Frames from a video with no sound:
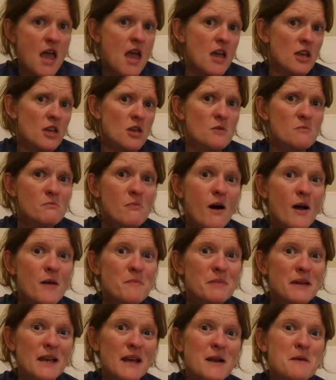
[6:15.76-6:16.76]
You might
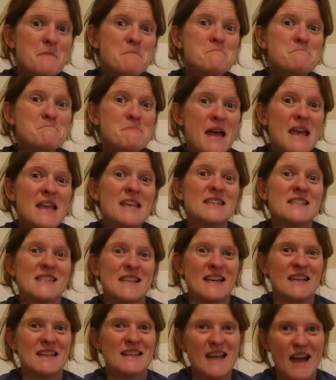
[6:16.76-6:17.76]
be an
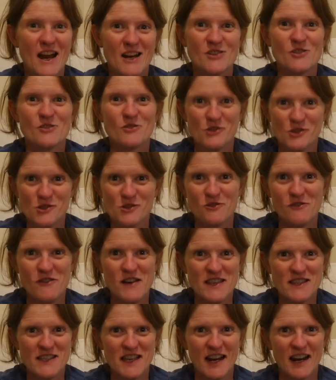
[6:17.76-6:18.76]
amazing natural
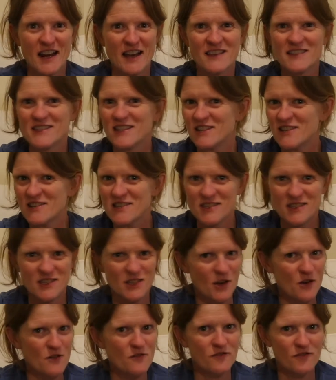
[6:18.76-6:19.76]
storyteller, so just
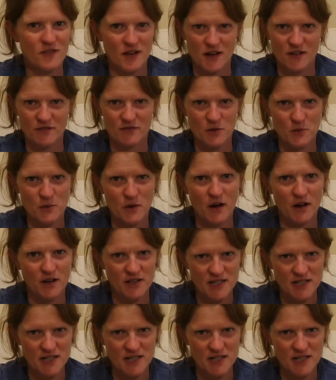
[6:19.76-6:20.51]
go for it if you are.